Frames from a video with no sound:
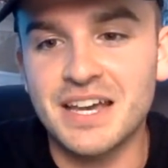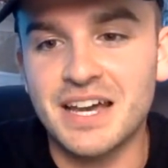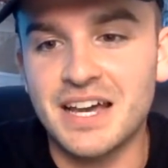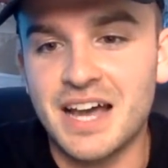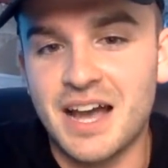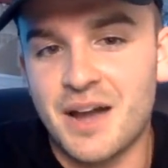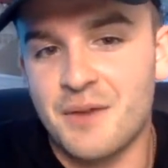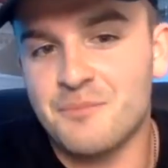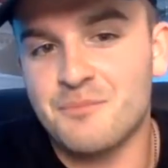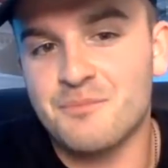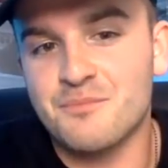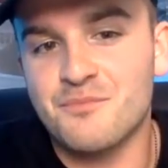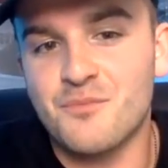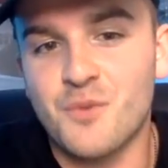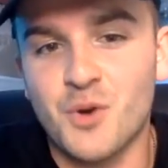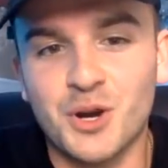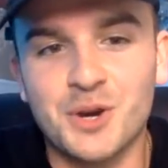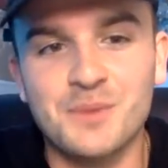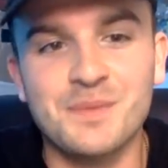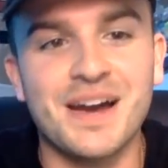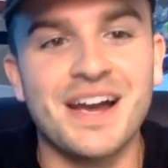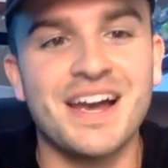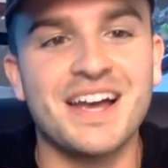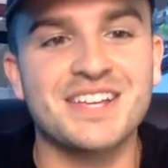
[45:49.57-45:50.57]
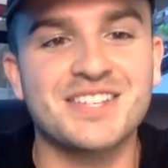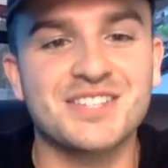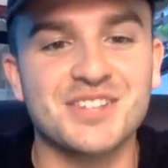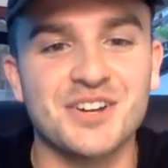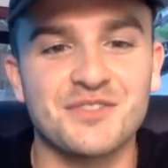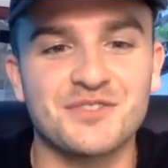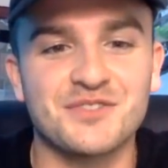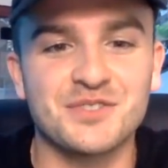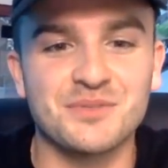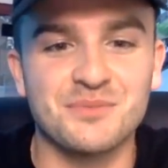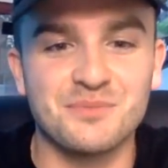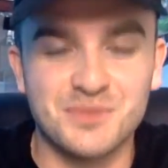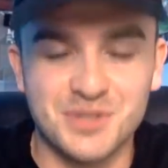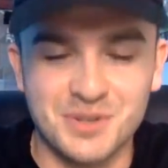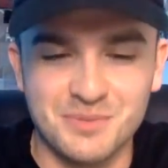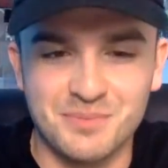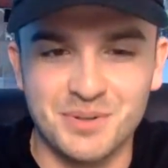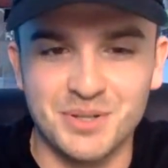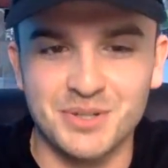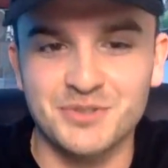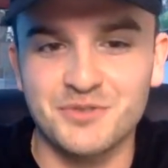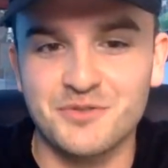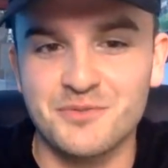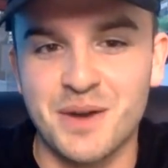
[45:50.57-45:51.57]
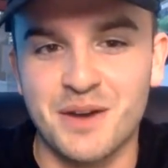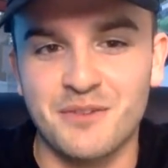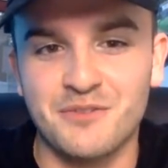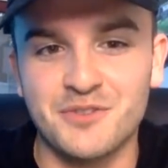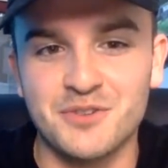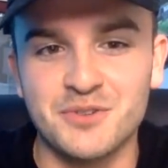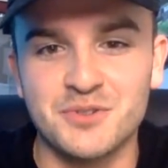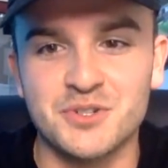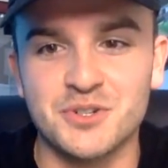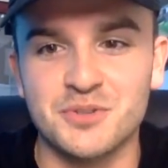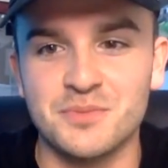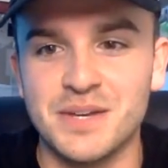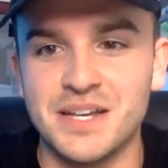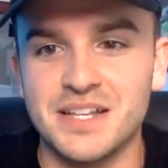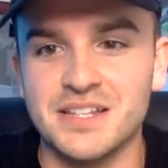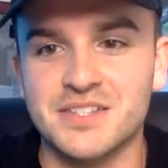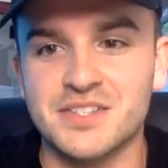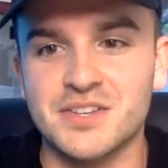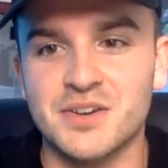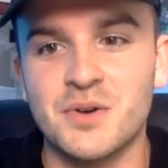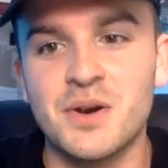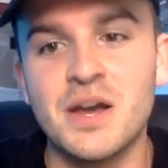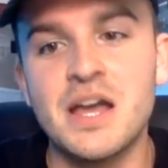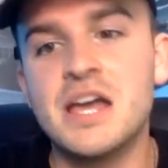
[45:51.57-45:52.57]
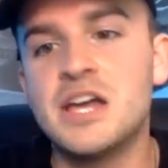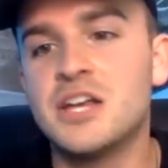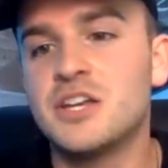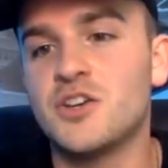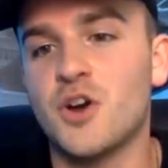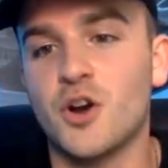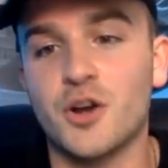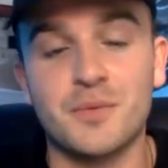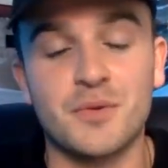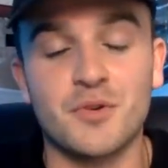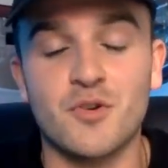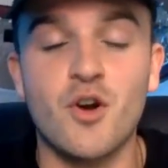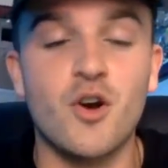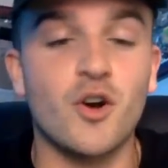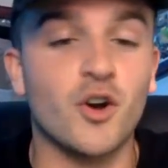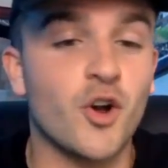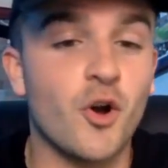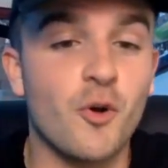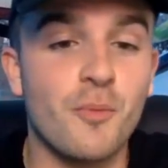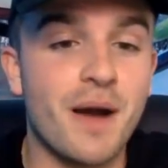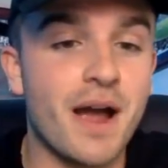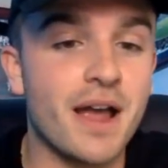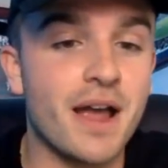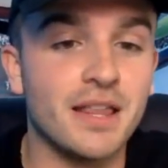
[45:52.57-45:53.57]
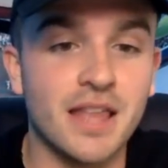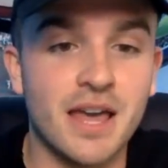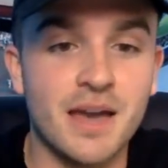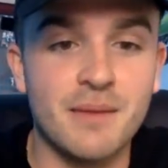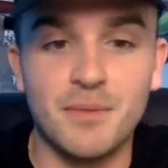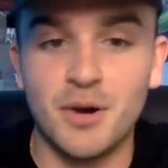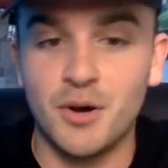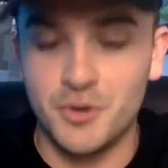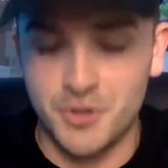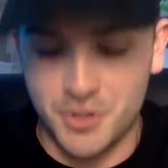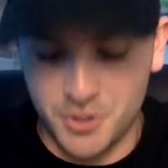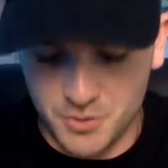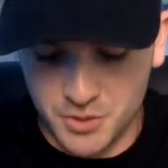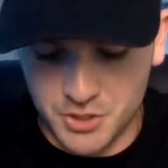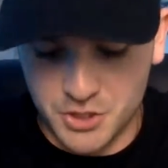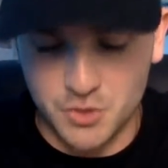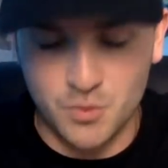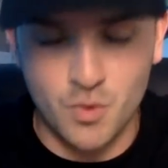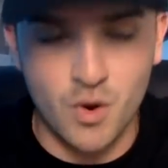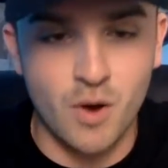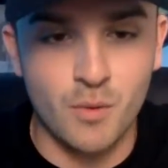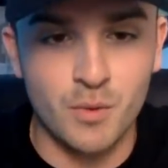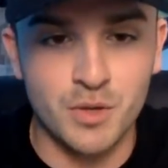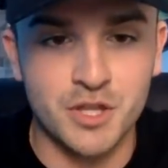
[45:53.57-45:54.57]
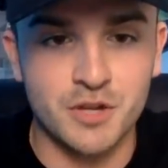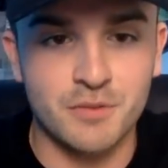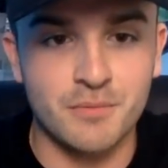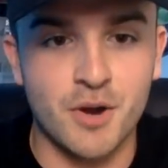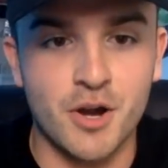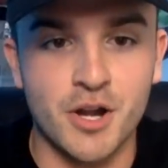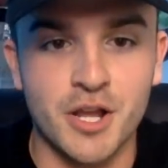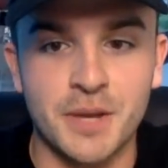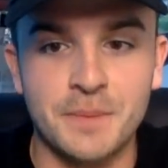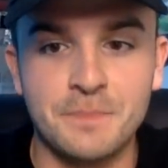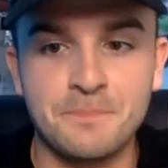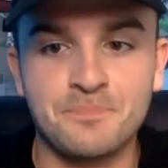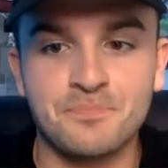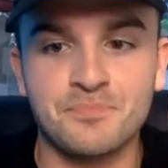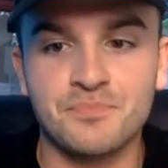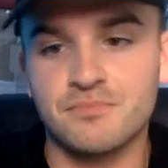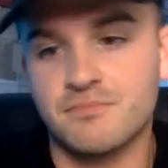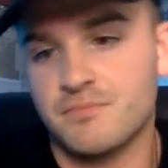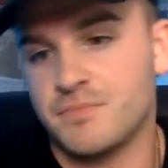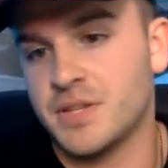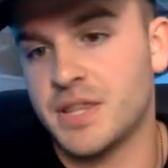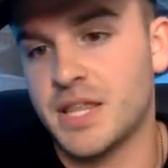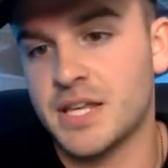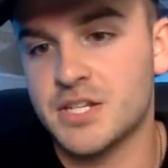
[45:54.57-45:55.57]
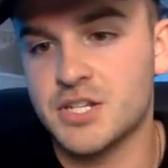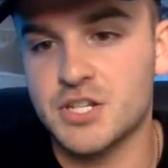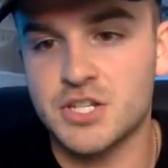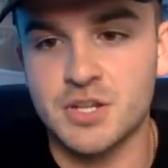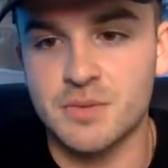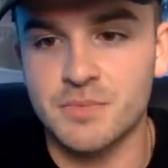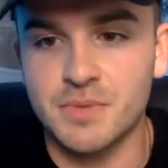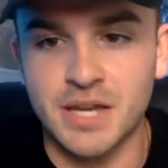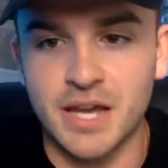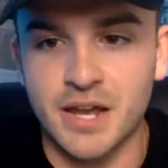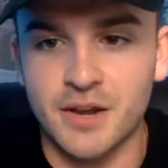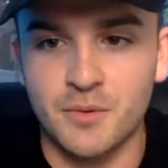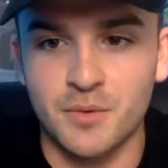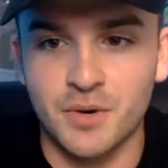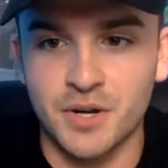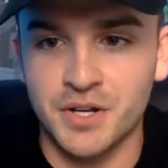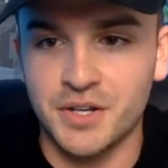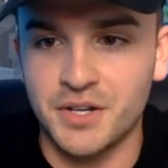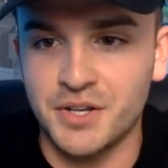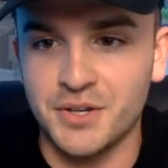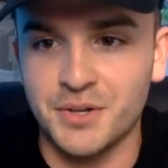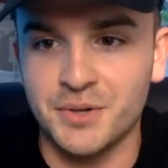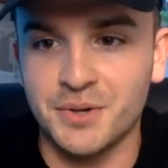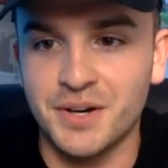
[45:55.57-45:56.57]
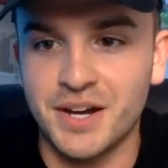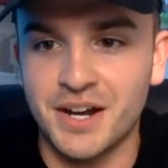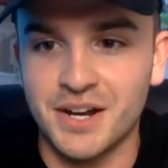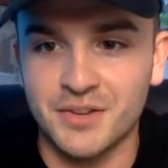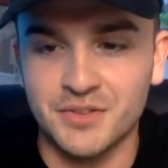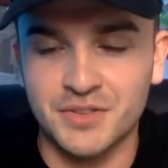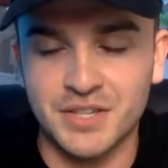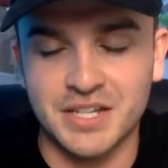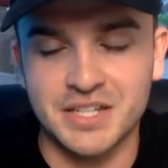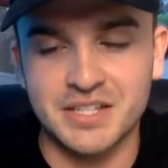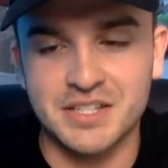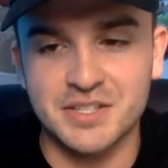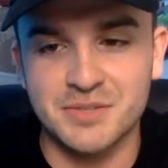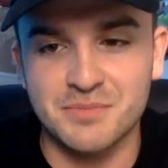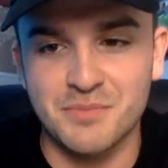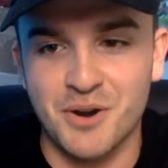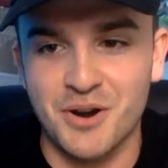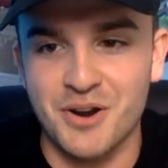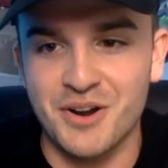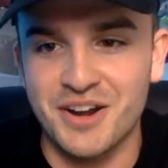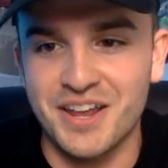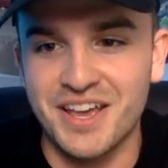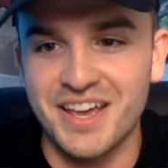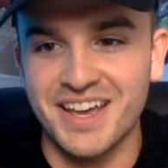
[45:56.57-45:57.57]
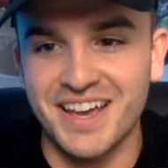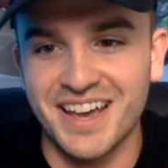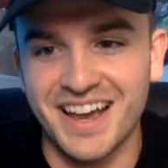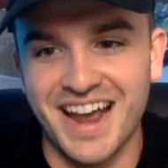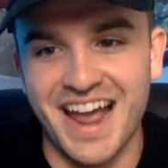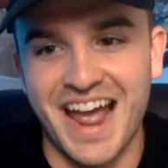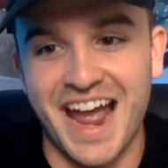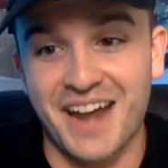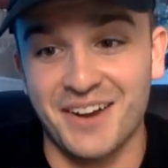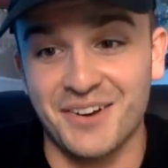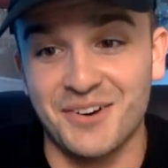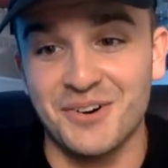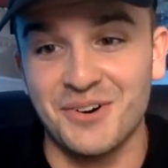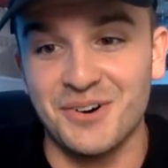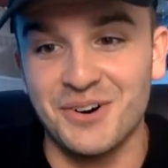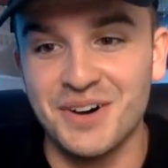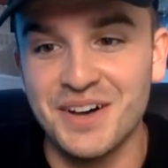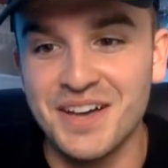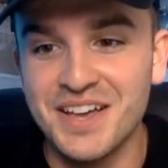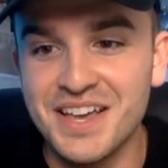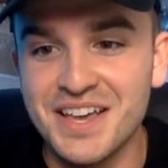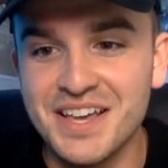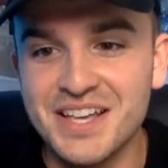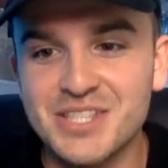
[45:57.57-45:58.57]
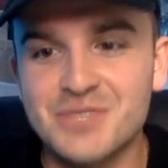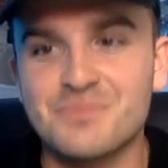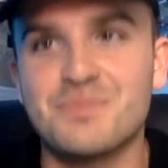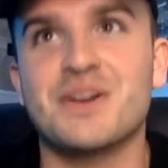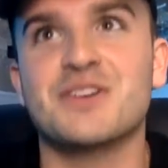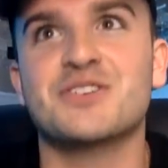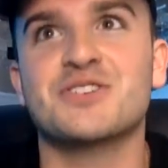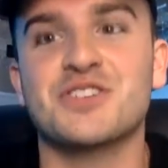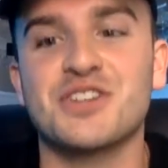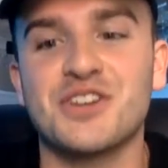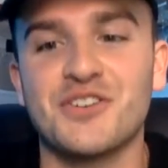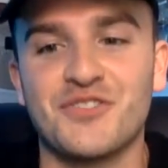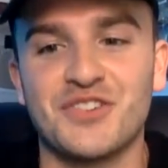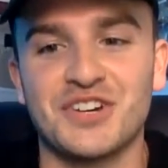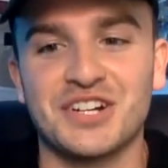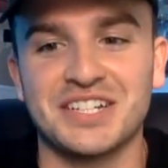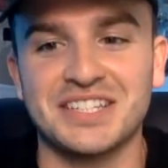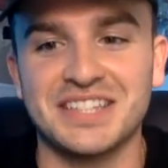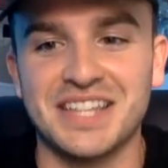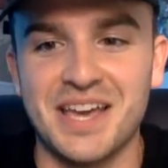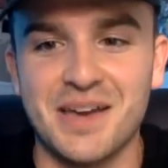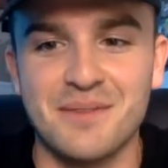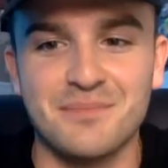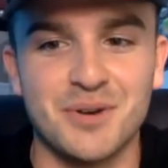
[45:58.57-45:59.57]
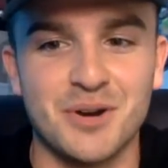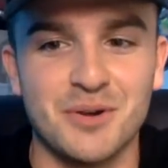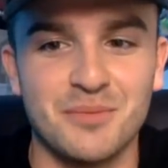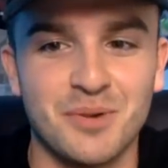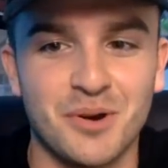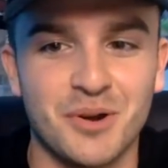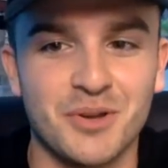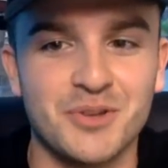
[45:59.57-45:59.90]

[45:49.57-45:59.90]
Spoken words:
I'm working my ass off to build for my future, man. So don't get me wrong, go buy a Lambo, do what you want with your money. But that's just something I don't want to do. I don't think it's smart at all. Especially a fucking Lambo, bro.